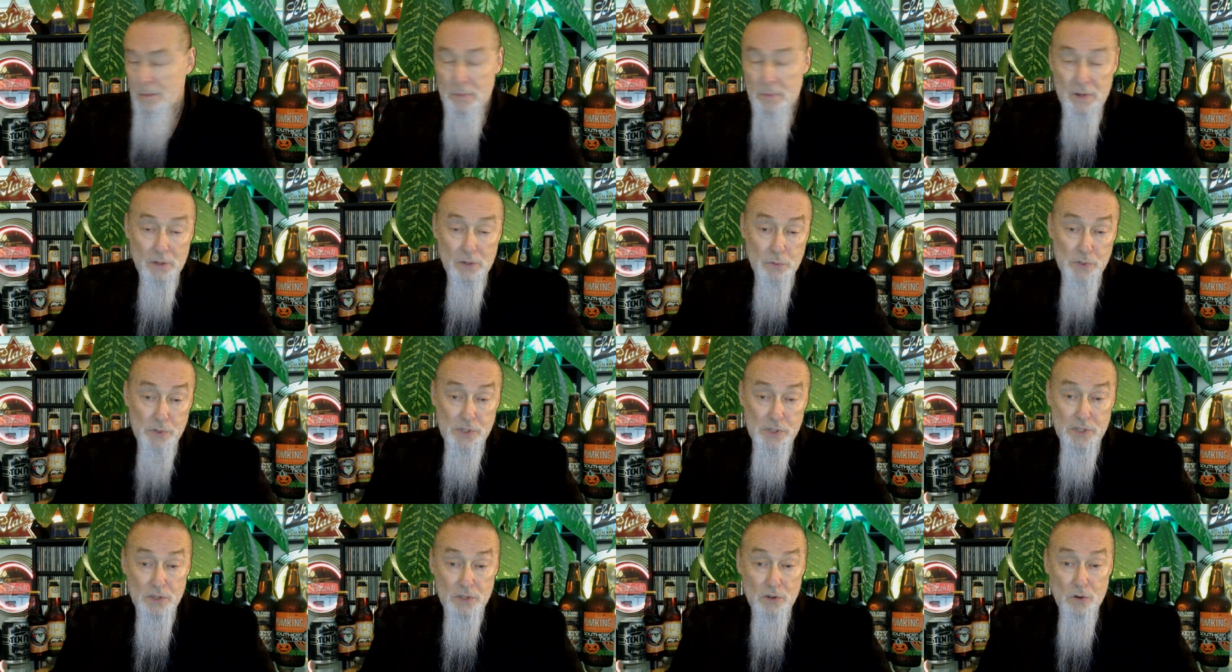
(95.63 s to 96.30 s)
but it
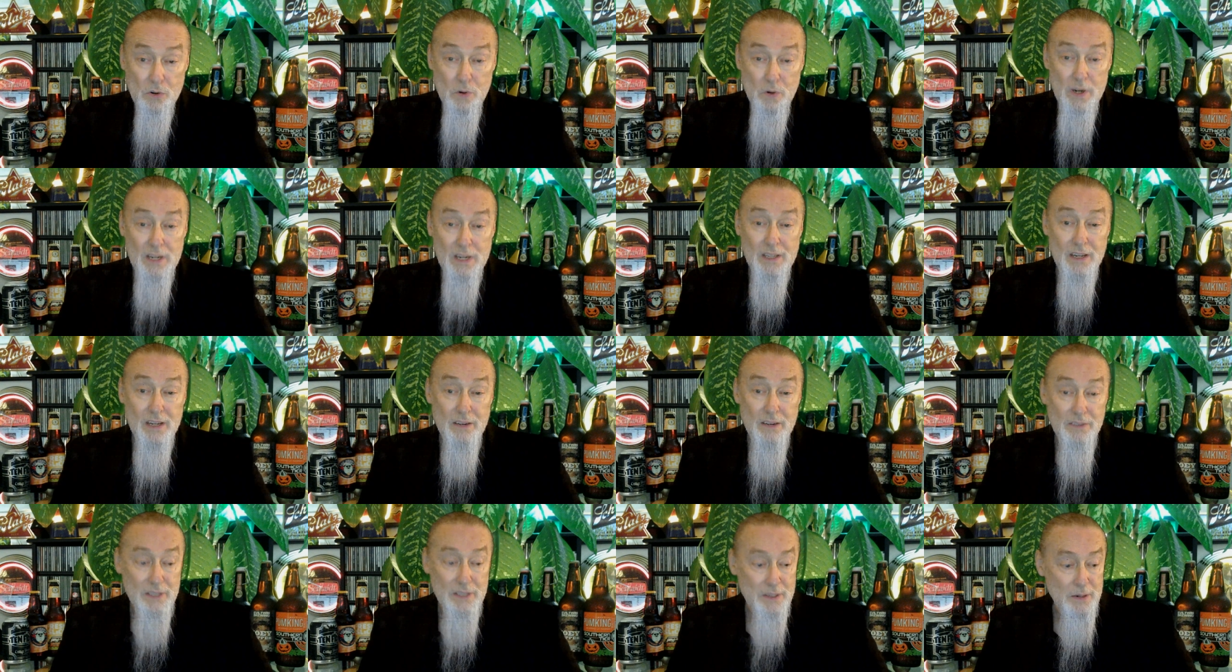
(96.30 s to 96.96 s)
was still quite
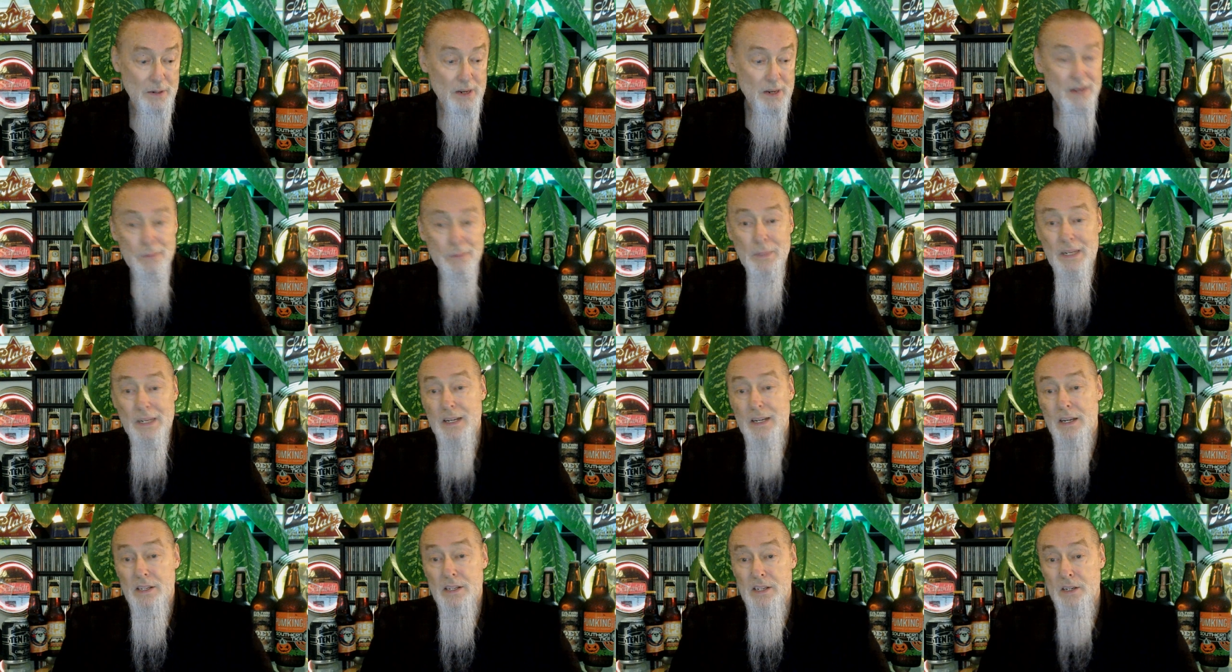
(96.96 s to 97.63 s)
lovely
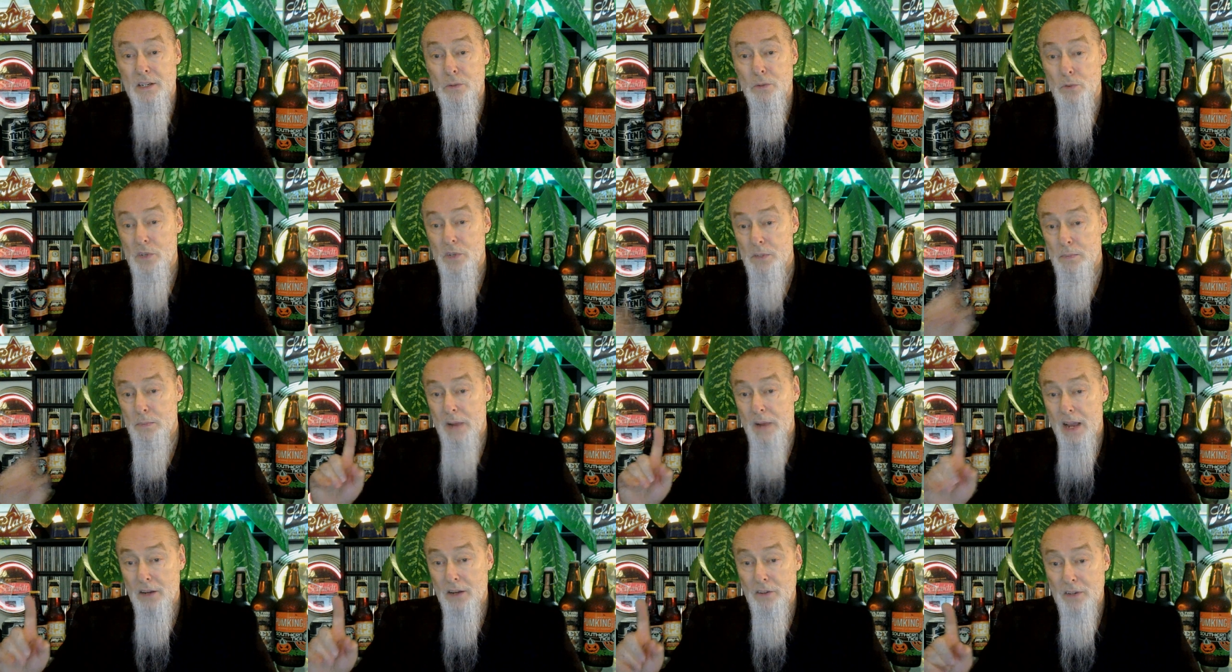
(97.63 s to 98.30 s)
because it was
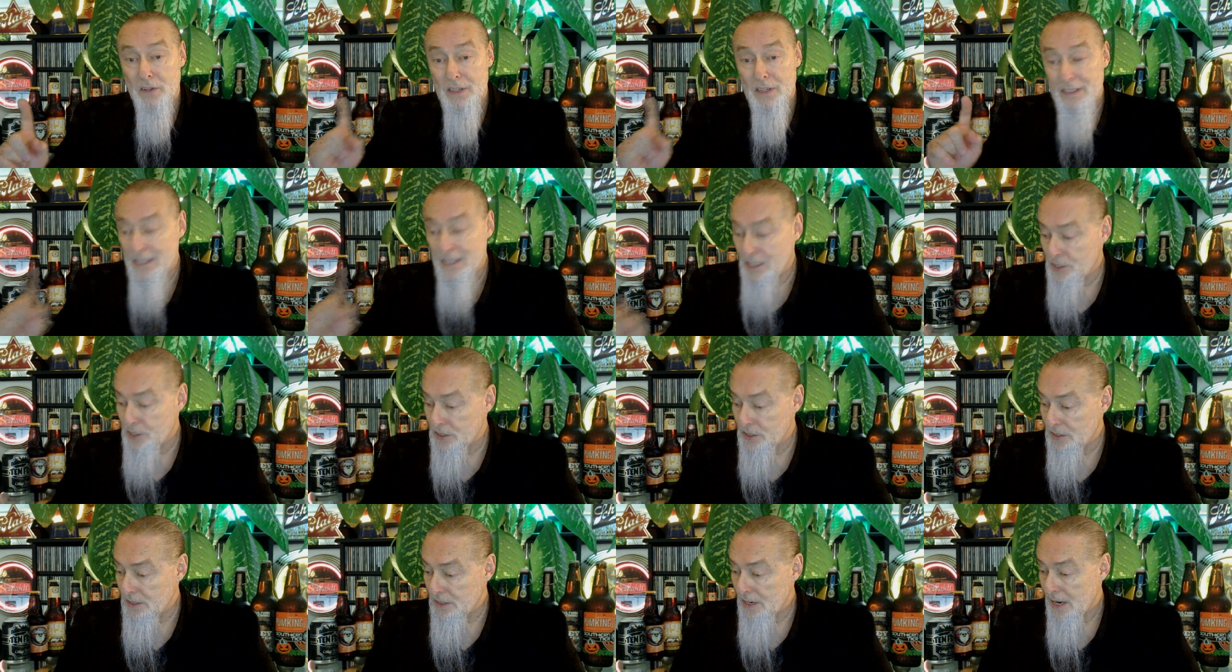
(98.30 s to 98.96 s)
bottle
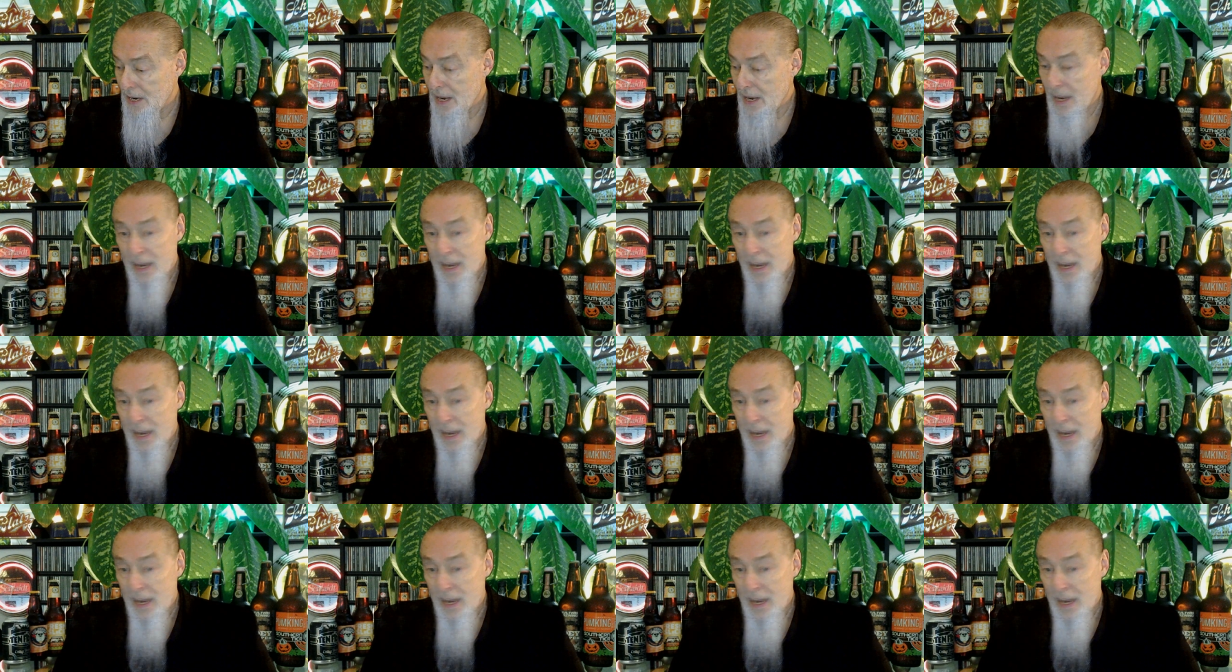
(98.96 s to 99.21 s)
conditioned.